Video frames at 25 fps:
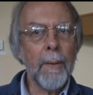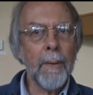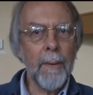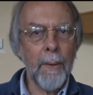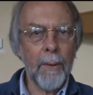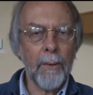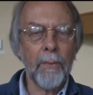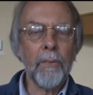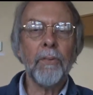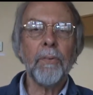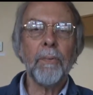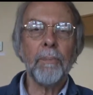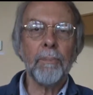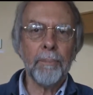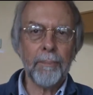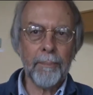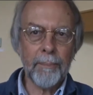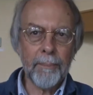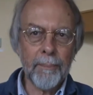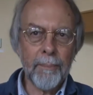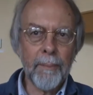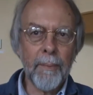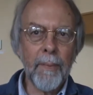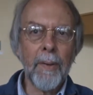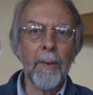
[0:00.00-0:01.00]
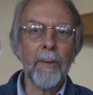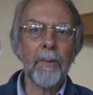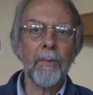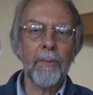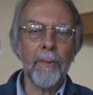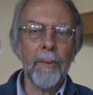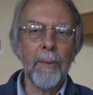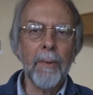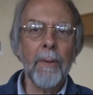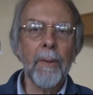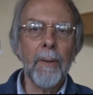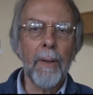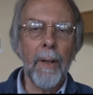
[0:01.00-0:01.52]
Yes. Uh-huh.
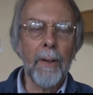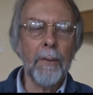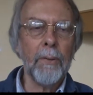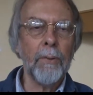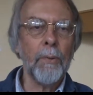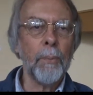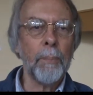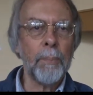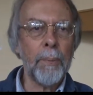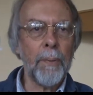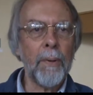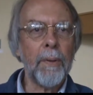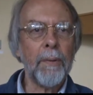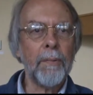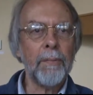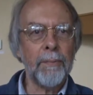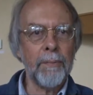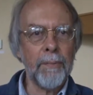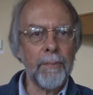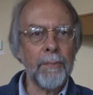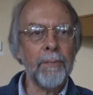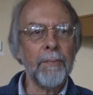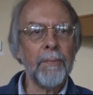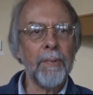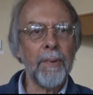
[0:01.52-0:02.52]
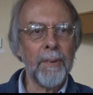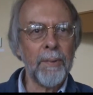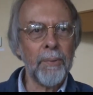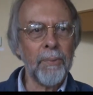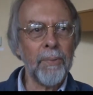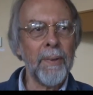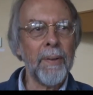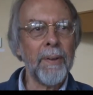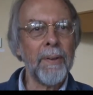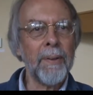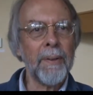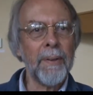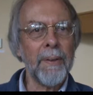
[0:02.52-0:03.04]
I knew Paul very
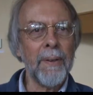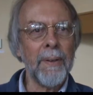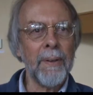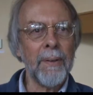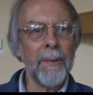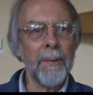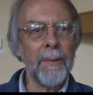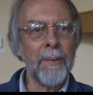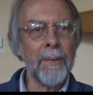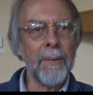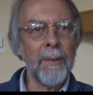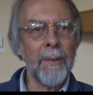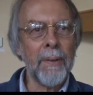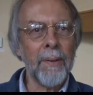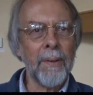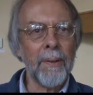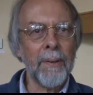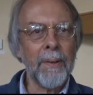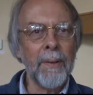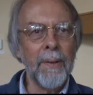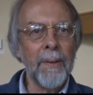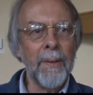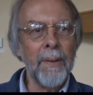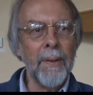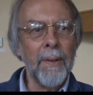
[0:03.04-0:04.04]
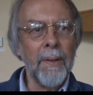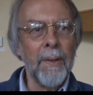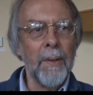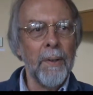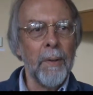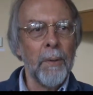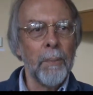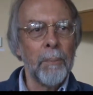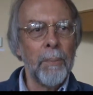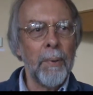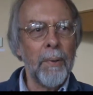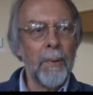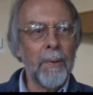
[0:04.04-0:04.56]
well, and
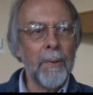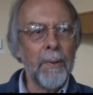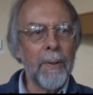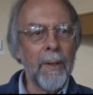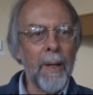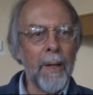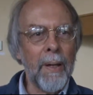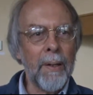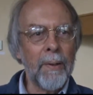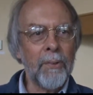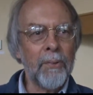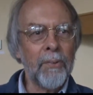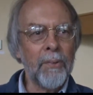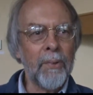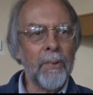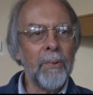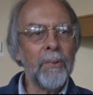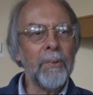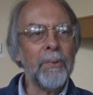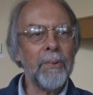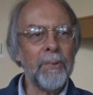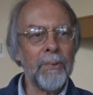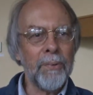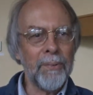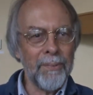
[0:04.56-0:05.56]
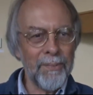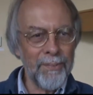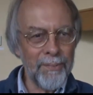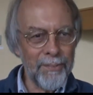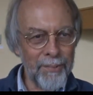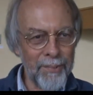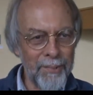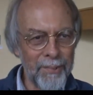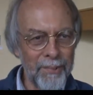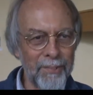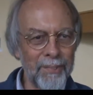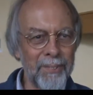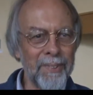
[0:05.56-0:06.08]
Paul had his own
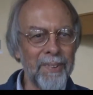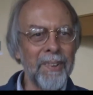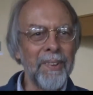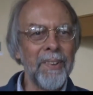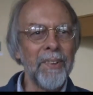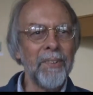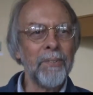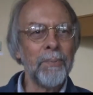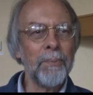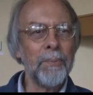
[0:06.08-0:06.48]
version.